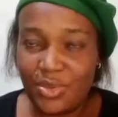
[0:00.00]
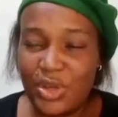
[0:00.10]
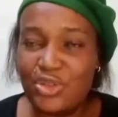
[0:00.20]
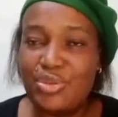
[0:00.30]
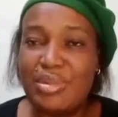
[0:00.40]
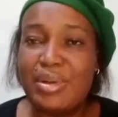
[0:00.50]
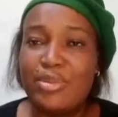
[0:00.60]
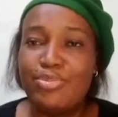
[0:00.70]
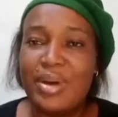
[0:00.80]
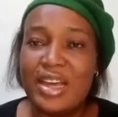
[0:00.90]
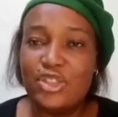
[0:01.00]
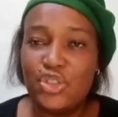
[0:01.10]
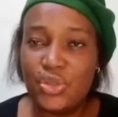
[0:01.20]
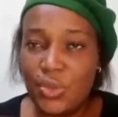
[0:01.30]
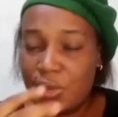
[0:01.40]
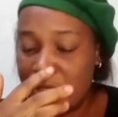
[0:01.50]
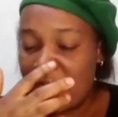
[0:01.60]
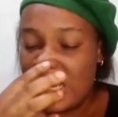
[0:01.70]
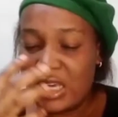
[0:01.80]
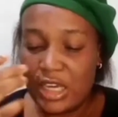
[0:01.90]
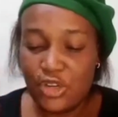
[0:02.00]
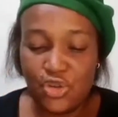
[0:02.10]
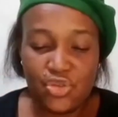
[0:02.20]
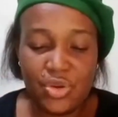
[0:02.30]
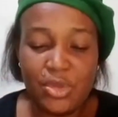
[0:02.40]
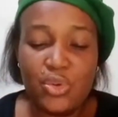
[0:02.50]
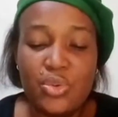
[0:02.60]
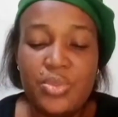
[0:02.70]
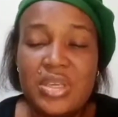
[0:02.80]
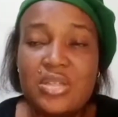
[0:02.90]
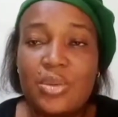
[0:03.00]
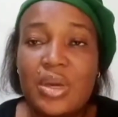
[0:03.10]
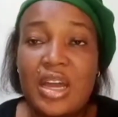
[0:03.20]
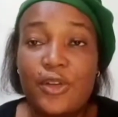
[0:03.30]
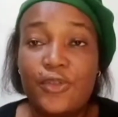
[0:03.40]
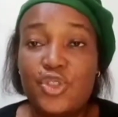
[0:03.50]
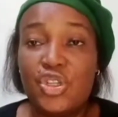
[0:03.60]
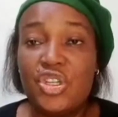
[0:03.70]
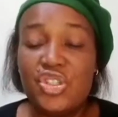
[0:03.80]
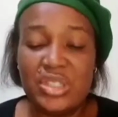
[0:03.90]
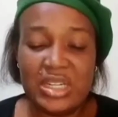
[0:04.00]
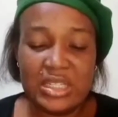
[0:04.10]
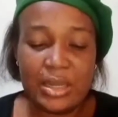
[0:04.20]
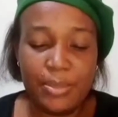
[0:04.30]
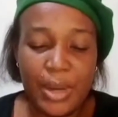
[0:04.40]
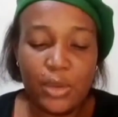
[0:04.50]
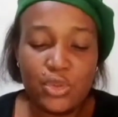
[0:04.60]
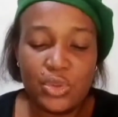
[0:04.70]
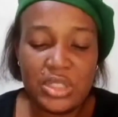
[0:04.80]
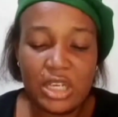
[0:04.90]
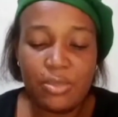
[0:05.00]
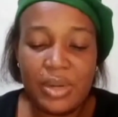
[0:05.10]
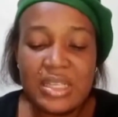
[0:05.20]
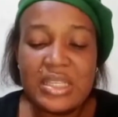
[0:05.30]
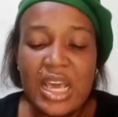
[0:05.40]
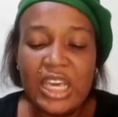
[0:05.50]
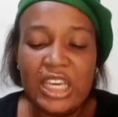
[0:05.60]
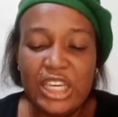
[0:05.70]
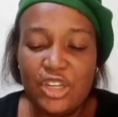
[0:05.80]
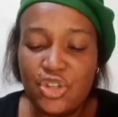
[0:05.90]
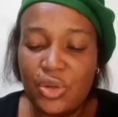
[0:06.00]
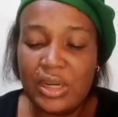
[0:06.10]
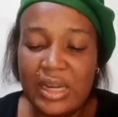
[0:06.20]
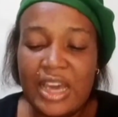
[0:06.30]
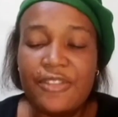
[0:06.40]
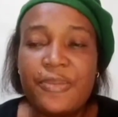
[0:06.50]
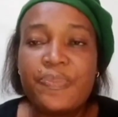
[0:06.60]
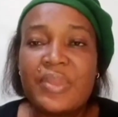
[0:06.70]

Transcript: when you dream about buying shoes in your dream, it could be some kind of changes that is about to take place in your life.